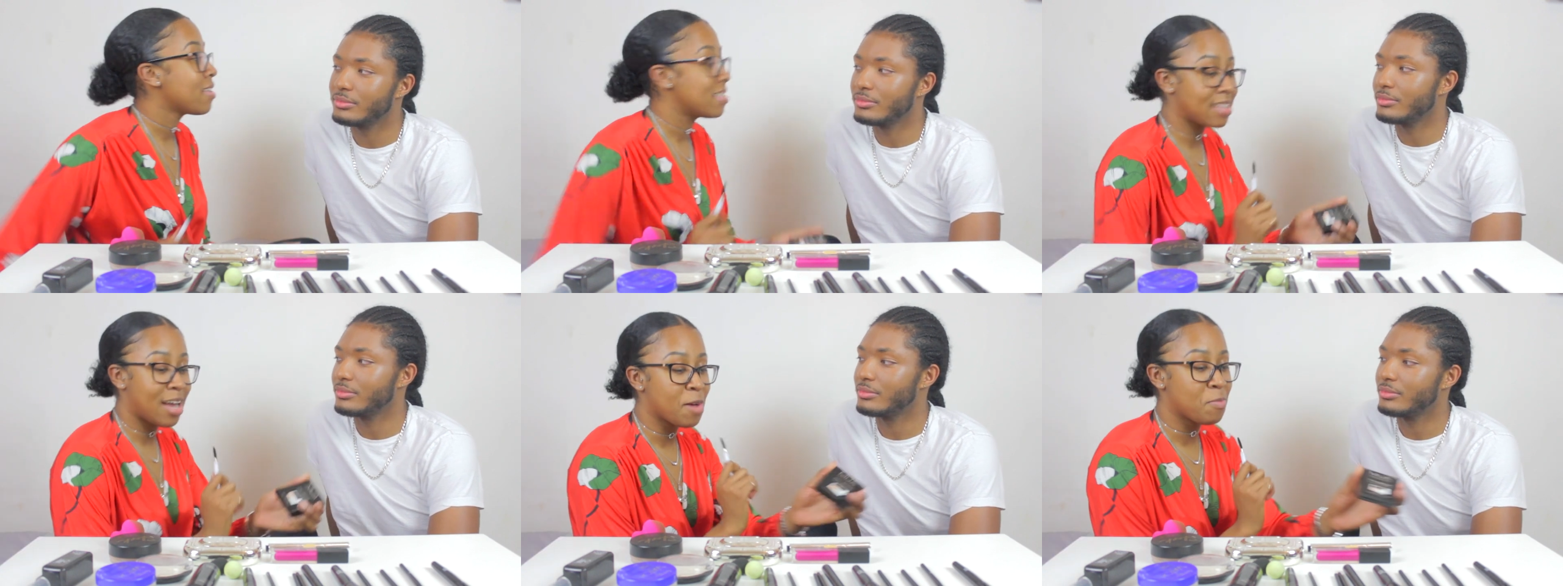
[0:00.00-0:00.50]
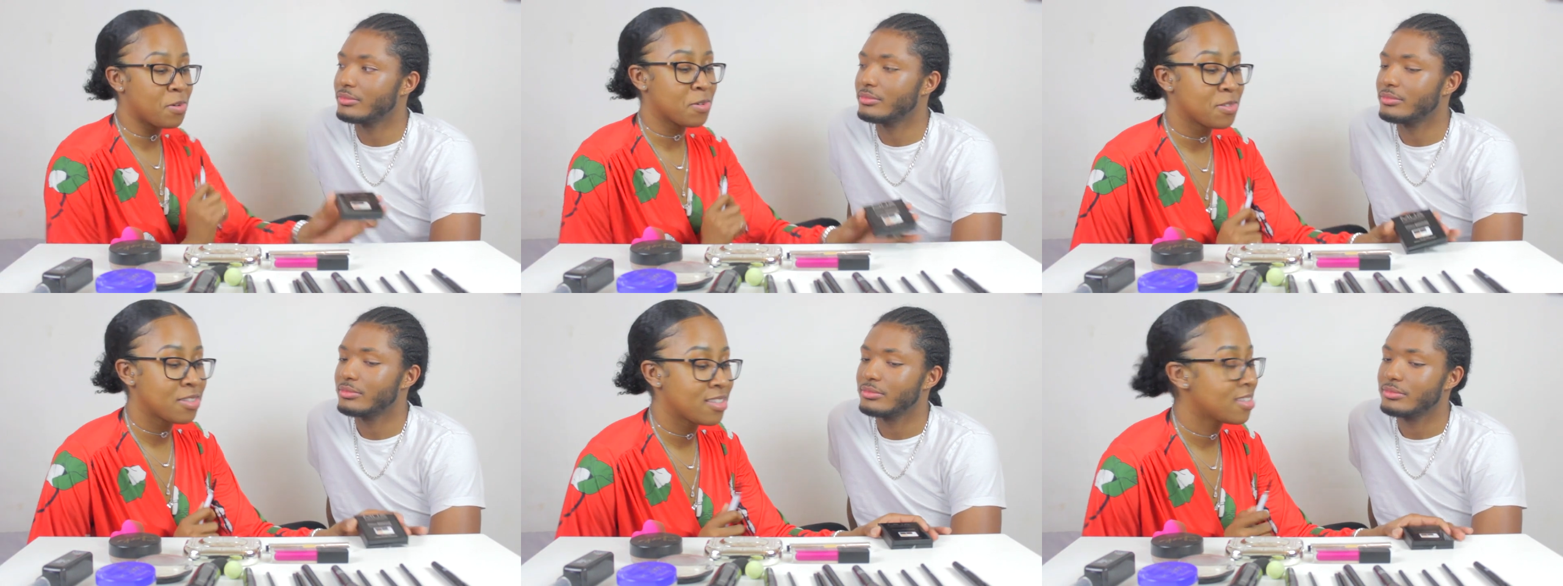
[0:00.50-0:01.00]
Speaker 1: His
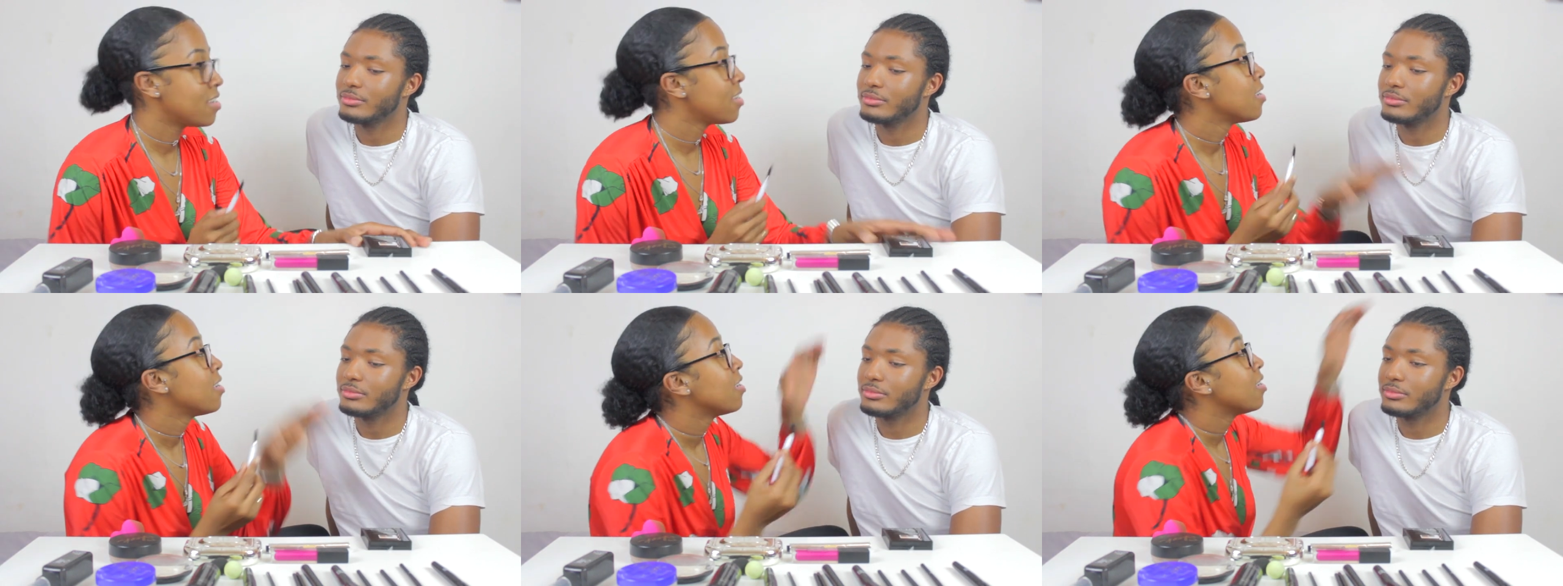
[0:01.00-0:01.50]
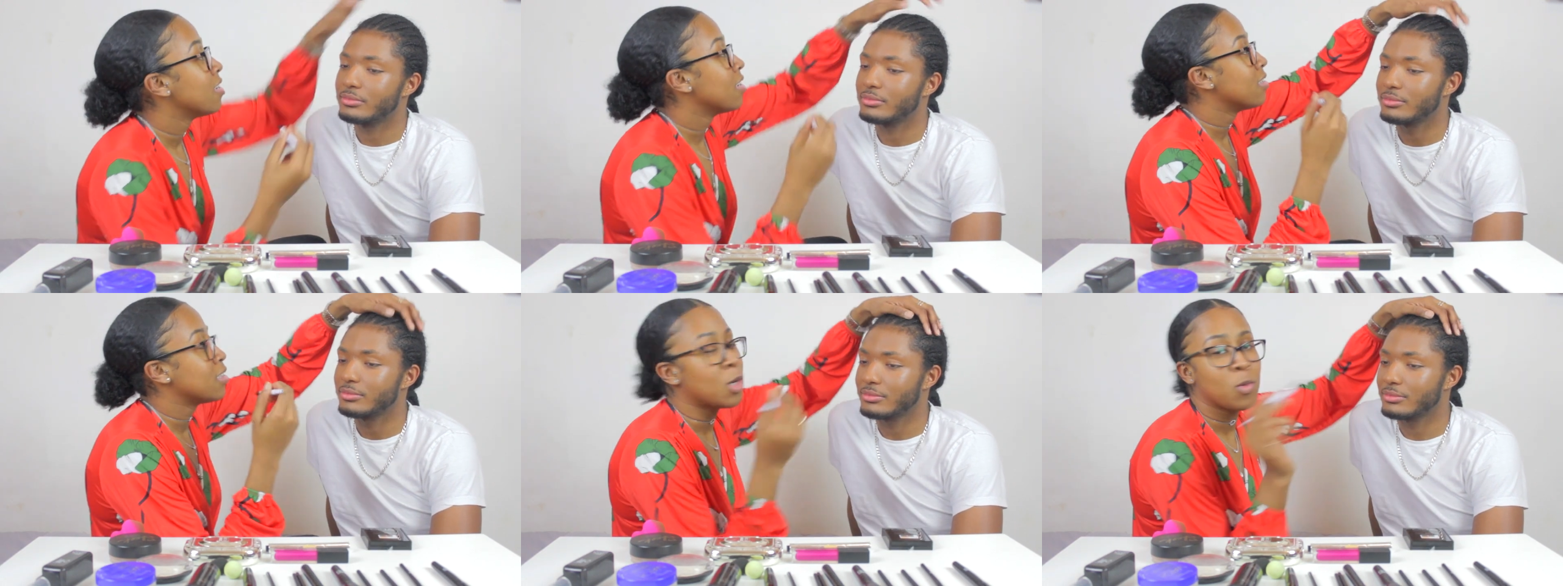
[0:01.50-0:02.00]
eyebrows.
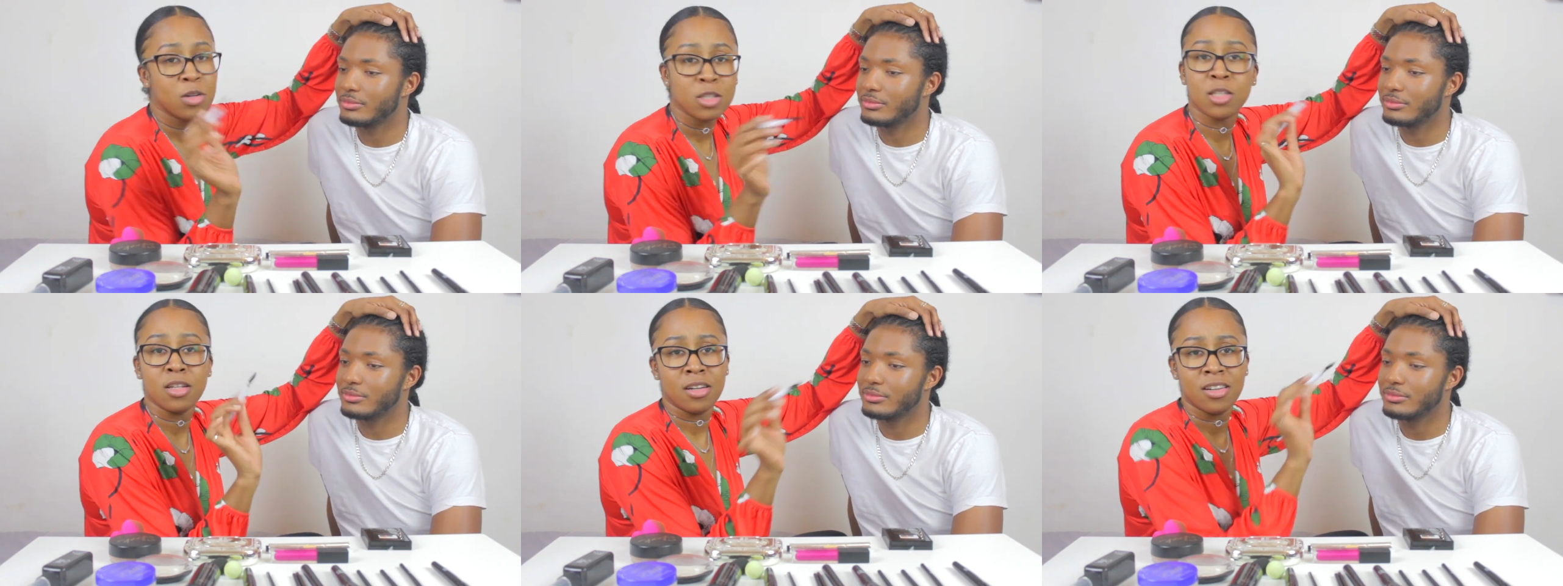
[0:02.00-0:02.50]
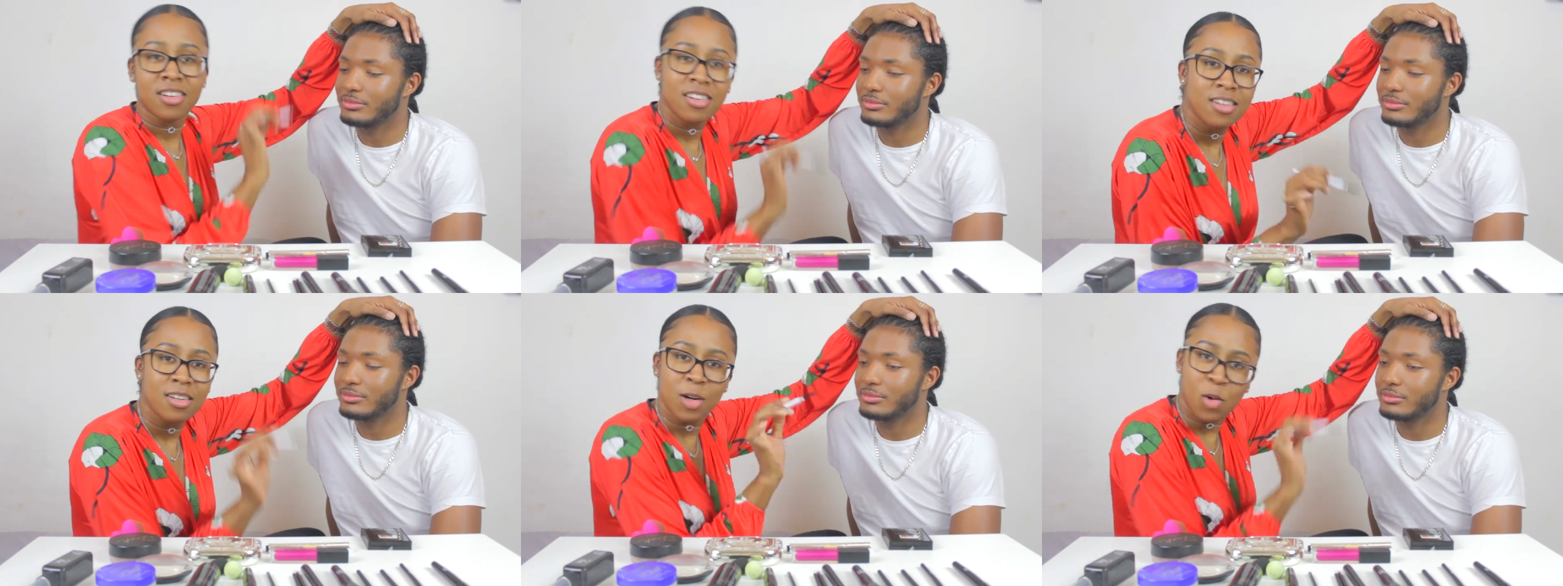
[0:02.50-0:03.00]
Don't watch the
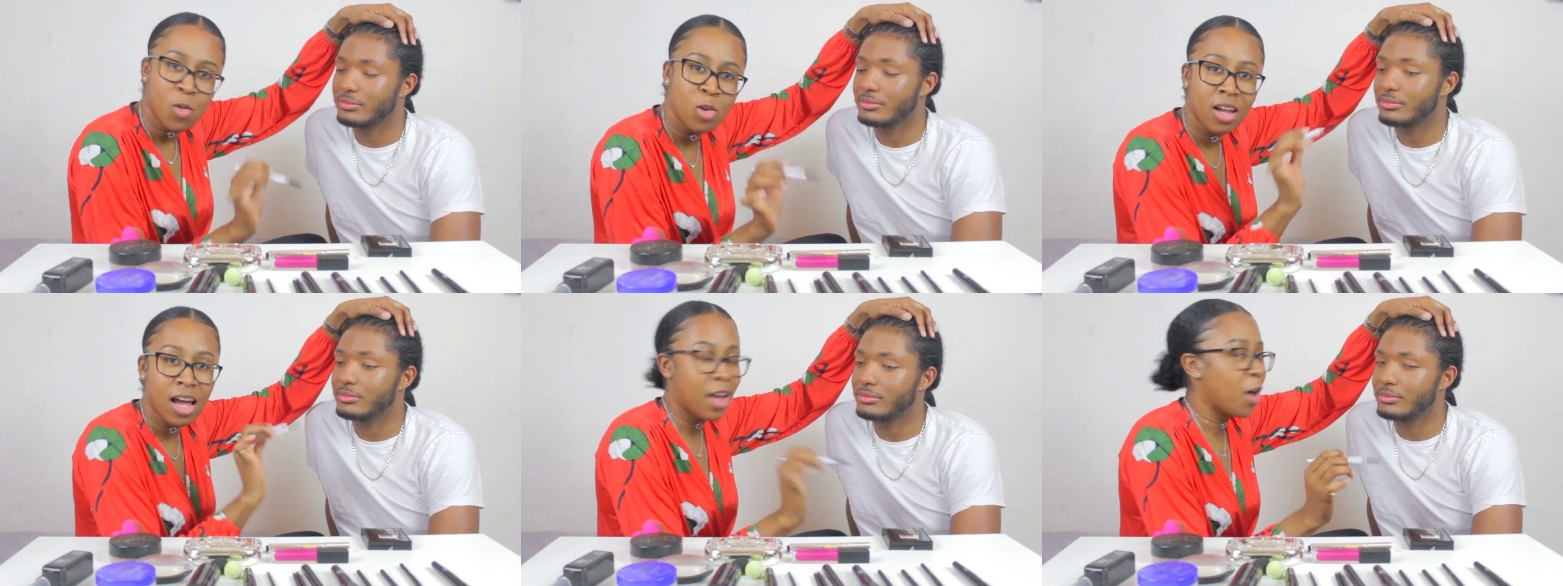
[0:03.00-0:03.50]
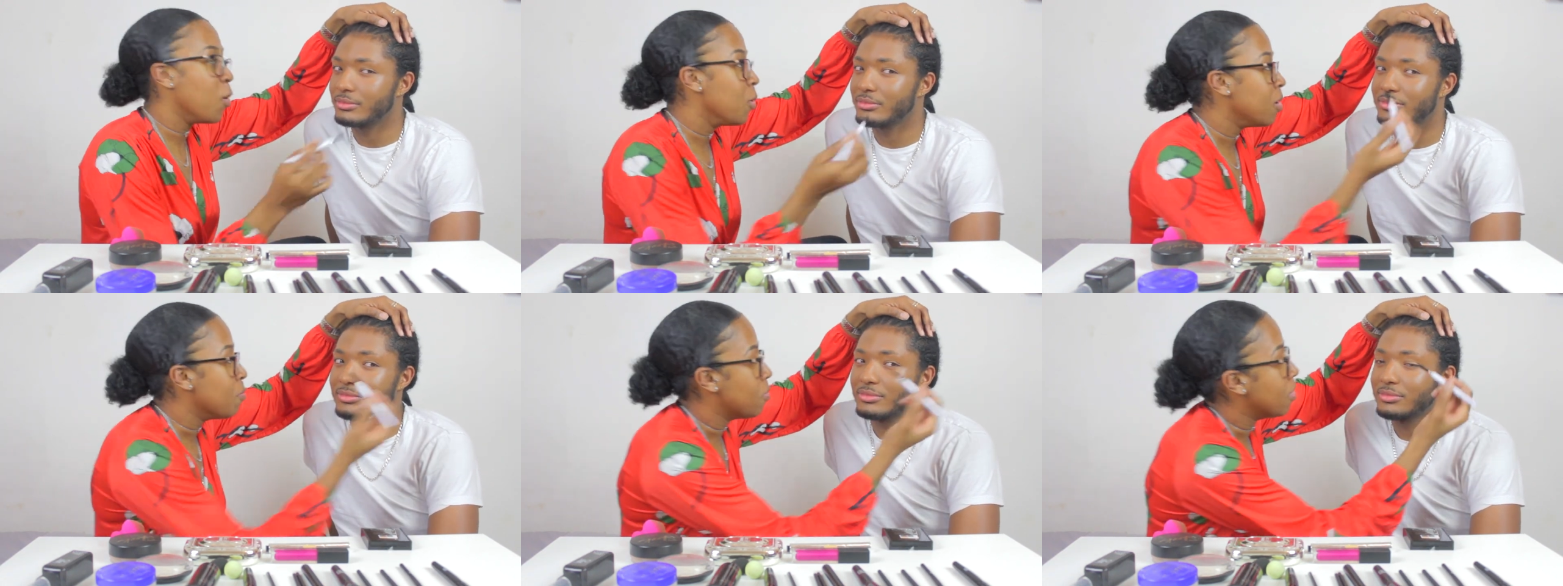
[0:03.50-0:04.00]
order I go in,